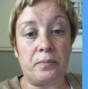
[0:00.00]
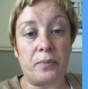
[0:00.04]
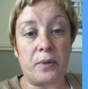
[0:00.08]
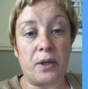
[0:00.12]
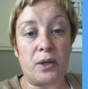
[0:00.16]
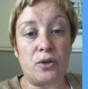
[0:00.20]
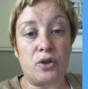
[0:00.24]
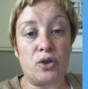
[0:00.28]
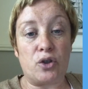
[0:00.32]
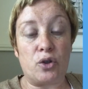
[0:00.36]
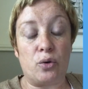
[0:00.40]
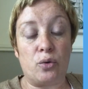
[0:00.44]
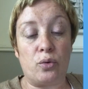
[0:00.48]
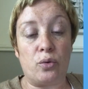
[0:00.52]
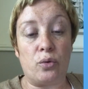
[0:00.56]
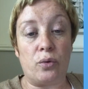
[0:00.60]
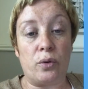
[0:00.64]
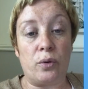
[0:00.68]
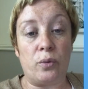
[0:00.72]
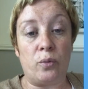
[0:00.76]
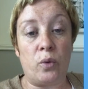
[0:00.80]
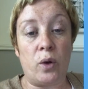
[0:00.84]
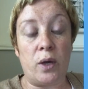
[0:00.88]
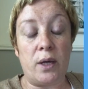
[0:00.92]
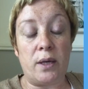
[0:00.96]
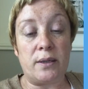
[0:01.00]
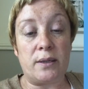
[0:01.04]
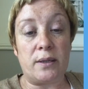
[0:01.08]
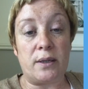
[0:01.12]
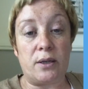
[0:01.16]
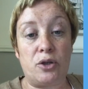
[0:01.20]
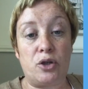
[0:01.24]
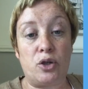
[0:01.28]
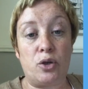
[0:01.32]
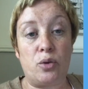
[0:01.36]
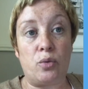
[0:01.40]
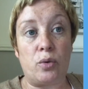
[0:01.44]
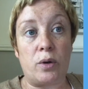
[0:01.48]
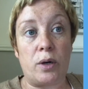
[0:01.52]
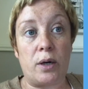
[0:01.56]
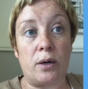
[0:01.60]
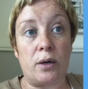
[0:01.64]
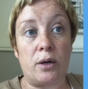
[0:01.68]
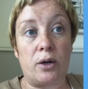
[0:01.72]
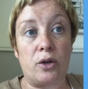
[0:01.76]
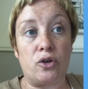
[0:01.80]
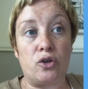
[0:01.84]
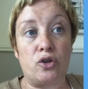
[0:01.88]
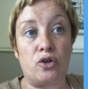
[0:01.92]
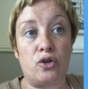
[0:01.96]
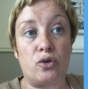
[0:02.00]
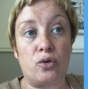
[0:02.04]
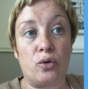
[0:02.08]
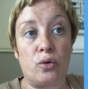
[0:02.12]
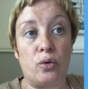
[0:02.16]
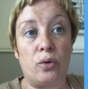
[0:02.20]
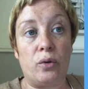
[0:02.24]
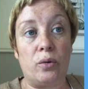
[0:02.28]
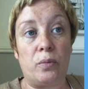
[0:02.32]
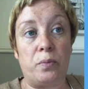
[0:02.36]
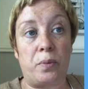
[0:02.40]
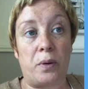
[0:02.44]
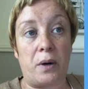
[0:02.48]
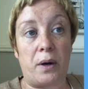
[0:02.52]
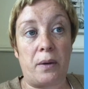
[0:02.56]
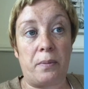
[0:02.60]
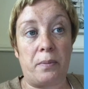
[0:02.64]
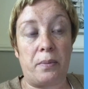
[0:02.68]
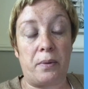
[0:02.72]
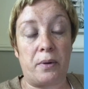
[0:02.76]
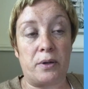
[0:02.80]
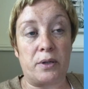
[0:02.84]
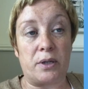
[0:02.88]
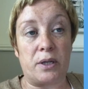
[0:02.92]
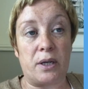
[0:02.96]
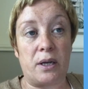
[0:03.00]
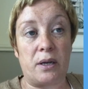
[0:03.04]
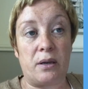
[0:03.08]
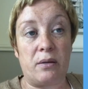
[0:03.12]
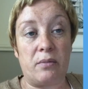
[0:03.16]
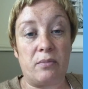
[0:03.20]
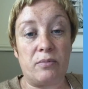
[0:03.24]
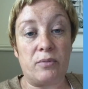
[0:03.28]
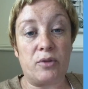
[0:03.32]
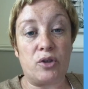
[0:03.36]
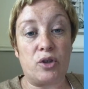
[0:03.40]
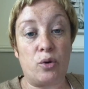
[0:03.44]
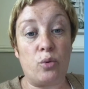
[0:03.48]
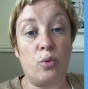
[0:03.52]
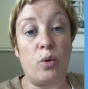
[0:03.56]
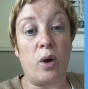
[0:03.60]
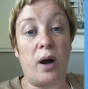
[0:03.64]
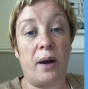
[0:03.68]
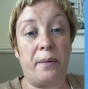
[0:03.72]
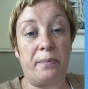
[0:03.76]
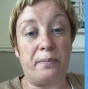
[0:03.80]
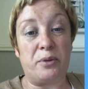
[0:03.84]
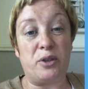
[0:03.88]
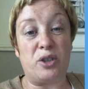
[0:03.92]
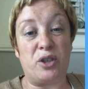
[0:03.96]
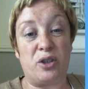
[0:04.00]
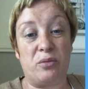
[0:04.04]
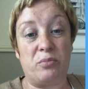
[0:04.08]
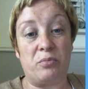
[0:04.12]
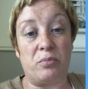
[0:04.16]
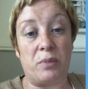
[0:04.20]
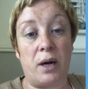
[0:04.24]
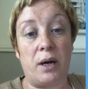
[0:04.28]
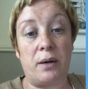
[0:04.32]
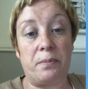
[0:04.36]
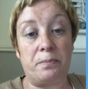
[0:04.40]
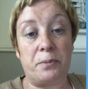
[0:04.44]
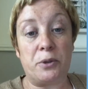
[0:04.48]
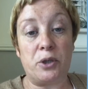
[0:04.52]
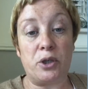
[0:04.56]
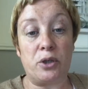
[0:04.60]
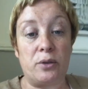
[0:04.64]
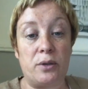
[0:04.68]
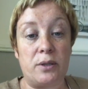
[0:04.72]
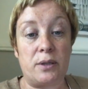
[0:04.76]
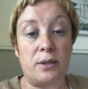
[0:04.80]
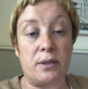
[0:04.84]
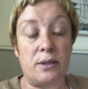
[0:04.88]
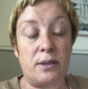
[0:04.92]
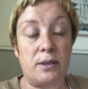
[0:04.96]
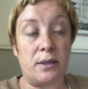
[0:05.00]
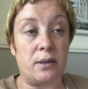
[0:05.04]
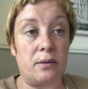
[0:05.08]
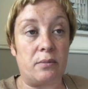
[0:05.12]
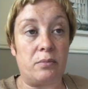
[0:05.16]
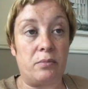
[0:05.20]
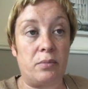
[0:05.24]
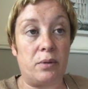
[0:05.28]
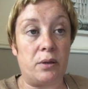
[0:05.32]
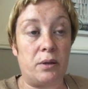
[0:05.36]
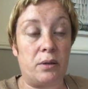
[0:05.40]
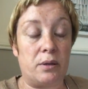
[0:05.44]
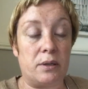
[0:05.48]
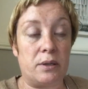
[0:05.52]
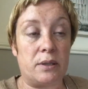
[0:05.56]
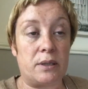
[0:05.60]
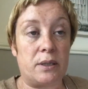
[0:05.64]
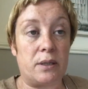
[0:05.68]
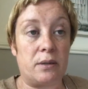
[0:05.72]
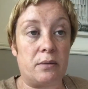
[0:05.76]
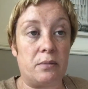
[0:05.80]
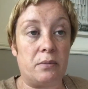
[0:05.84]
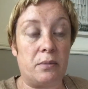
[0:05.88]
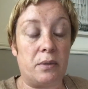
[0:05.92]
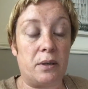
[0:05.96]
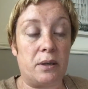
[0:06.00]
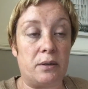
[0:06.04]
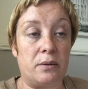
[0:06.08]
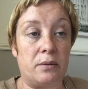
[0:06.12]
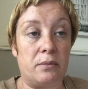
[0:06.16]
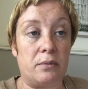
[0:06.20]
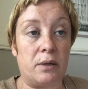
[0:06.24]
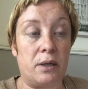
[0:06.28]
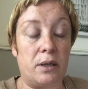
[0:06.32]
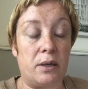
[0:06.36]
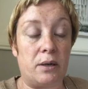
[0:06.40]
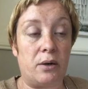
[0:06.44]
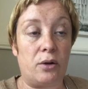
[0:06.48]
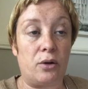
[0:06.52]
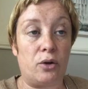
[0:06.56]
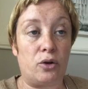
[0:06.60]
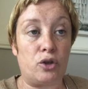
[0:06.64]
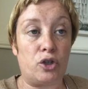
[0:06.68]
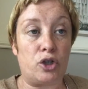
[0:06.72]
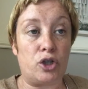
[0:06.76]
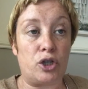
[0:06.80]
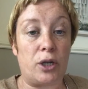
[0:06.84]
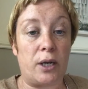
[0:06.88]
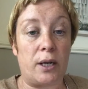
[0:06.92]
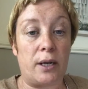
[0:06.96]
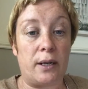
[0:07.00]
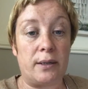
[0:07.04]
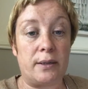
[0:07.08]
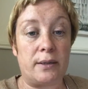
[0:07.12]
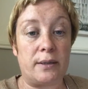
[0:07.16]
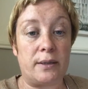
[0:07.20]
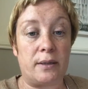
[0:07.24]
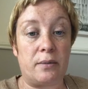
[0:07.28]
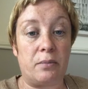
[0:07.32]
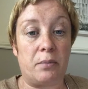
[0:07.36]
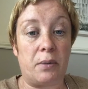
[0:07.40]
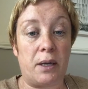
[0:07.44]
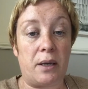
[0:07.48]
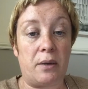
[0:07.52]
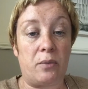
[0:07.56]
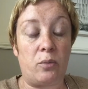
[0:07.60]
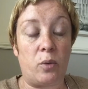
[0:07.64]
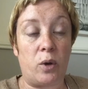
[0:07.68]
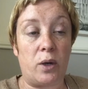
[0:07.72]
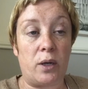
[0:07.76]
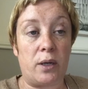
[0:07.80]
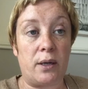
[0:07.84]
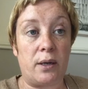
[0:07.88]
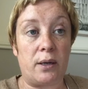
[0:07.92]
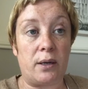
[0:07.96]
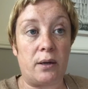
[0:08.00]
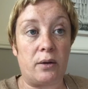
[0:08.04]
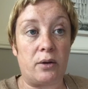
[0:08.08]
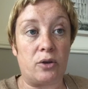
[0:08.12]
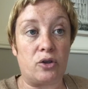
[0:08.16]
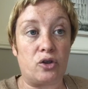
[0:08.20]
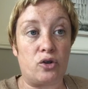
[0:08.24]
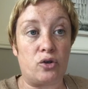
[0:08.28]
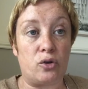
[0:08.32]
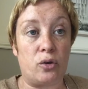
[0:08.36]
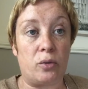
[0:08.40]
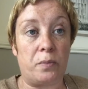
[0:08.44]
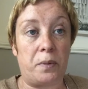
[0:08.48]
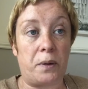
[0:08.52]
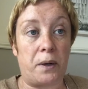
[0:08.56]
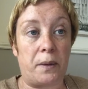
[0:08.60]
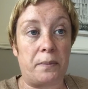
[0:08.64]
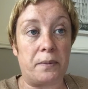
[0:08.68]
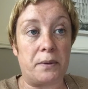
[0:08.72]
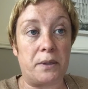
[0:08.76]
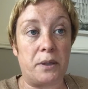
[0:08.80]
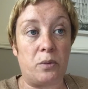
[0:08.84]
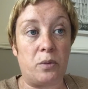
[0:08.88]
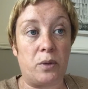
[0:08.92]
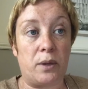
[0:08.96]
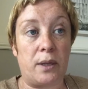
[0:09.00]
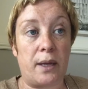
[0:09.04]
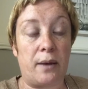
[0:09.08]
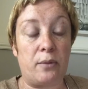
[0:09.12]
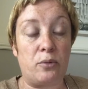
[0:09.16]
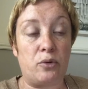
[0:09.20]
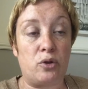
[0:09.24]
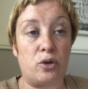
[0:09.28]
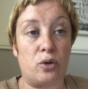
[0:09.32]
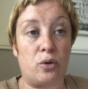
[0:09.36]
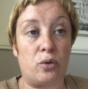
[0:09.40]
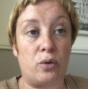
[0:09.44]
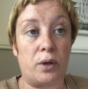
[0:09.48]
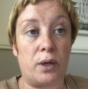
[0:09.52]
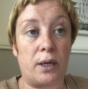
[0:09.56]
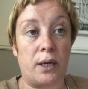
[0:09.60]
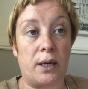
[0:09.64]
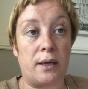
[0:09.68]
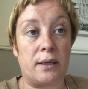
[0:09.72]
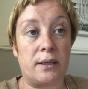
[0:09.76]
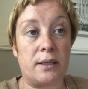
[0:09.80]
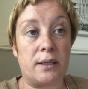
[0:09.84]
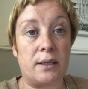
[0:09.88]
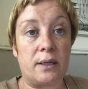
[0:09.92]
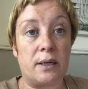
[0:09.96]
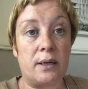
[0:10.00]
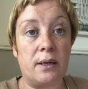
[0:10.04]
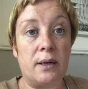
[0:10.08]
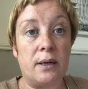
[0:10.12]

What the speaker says: So ways that you can control property through options is in a nutshell is the main way you can control property without owning it.